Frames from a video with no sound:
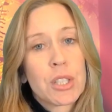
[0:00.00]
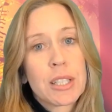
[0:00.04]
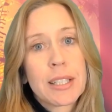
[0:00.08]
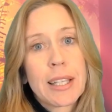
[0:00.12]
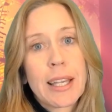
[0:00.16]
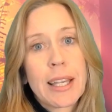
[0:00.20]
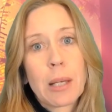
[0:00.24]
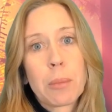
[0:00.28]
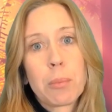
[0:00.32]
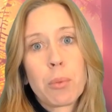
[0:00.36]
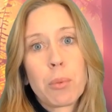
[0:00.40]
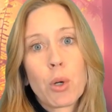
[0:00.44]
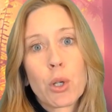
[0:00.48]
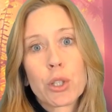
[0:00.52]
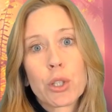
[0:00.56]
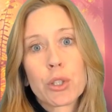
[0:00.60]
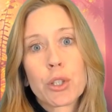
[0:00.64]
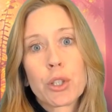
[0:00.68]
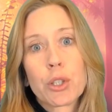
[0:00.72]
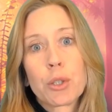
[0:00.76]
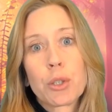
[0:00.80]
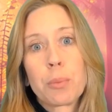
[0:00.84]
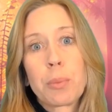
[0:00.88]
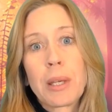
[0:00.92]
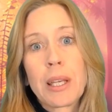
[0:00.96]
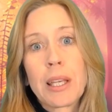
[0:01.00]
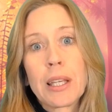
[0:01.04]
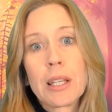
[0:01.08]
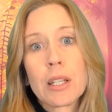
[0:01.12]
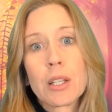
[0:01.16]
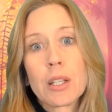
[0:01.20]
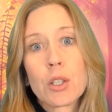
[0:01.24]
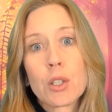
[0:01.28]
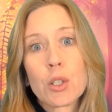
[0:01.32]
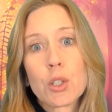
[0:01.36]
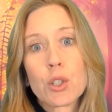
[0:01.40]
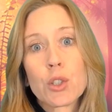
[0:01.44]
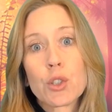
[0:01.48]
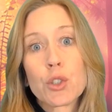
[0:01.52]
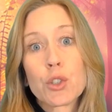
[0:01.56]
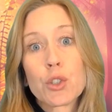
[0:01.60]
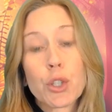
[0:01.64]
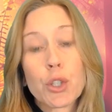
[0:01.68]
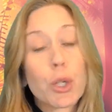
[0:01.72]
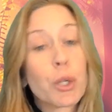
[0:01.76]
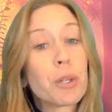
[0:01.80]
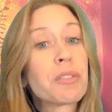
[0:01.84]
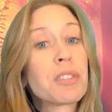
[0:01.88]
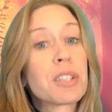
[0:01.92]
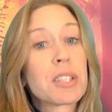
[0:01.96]
data point could be
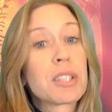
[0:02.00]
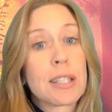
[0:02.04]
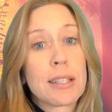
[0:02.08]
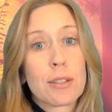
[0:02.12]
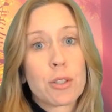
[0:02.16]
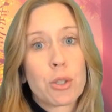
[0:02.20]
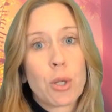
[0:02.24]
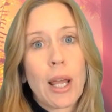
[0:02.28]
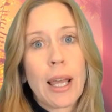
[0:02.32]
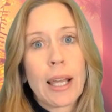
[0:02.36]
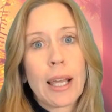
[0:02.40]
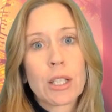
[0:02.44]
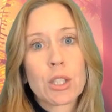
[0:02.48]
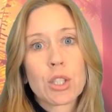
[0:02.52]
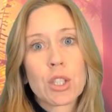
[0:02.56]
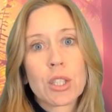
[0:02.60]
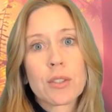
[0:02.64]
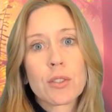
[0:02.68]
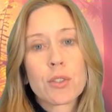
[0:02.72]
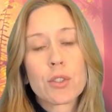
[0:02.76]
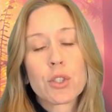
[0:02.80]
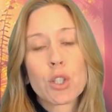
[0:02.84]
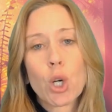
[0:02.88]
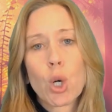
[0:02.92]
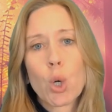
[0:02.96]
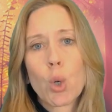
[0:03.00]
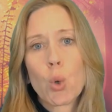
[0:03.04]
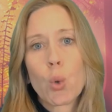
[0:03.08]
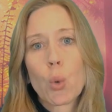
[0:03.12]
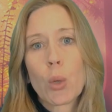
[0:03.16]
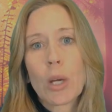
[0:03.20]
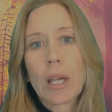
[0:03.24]
service interaction. So,